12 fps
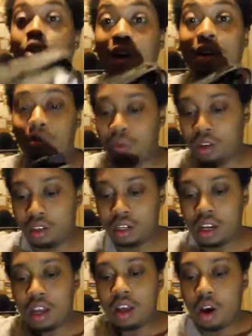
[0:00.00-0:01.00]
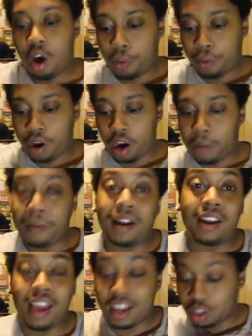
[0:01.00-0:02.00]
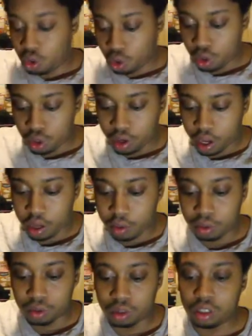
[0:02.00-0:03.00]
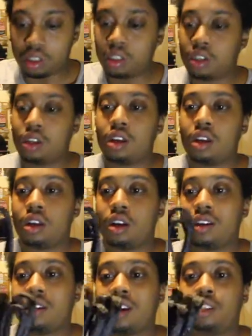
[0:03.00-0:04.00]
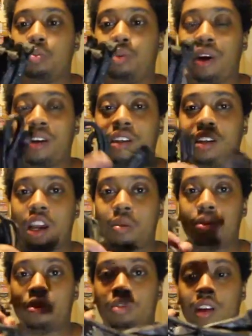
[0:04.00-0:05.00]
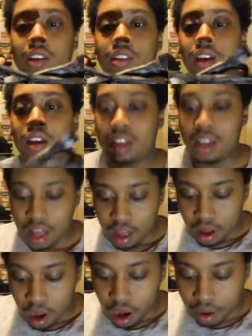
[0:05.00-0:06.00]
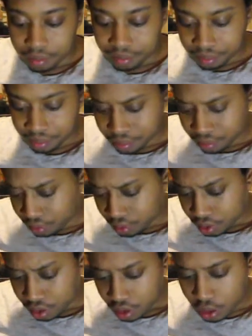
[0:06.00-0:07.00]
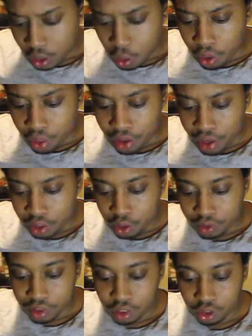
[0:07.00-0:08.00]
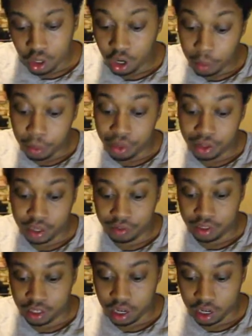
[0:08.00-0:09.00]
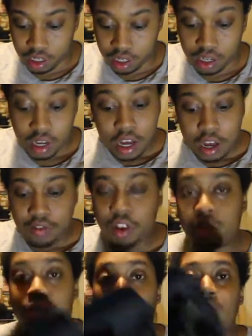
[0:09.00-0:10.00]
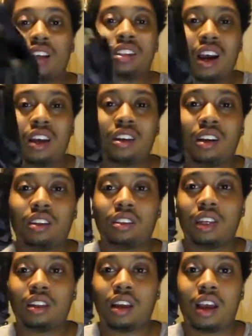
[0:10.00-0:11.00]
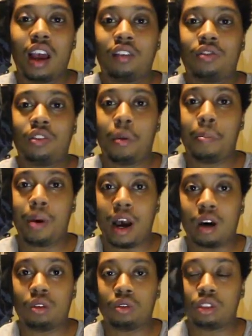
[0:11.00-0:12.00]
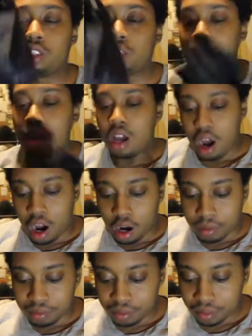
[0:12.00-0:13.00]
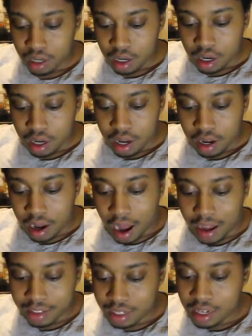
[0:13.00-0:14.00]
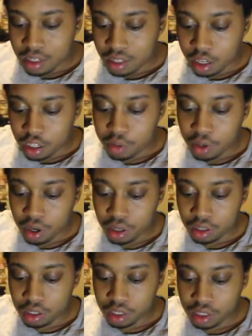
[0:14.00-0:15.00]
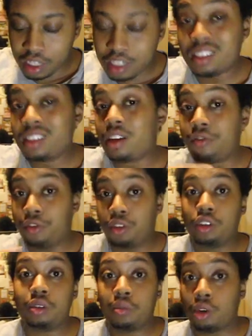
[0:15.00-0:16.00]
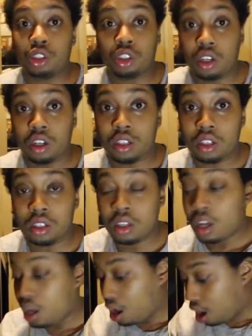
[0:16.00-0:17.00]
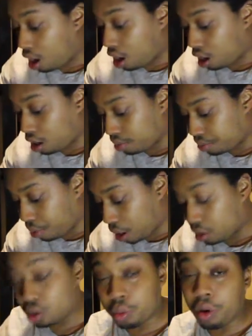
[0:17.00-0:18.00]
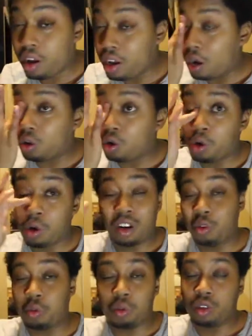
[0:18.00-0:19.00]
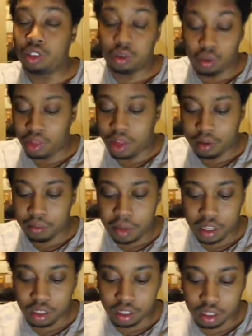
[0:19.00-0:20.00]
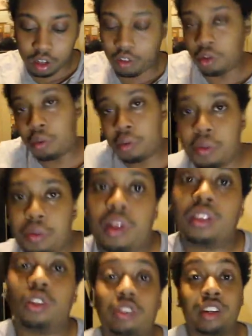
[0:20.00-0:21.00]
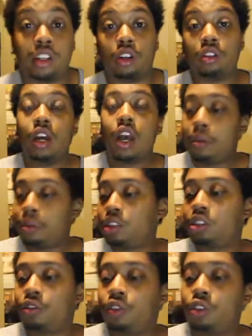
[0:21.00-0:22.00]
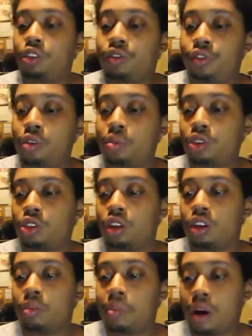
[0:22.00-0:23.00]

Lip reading: a random one. Open it up, and here's all your cables. Nice braided cables right there. One thing I do have to, so a couple things I have to say actually. First of all, it's kind of nice that they have a pouch. I say it's nice because this is a fully modular power supply. I'll go a little more into what that means and stuff for the people that don't really know. But this is a fully modular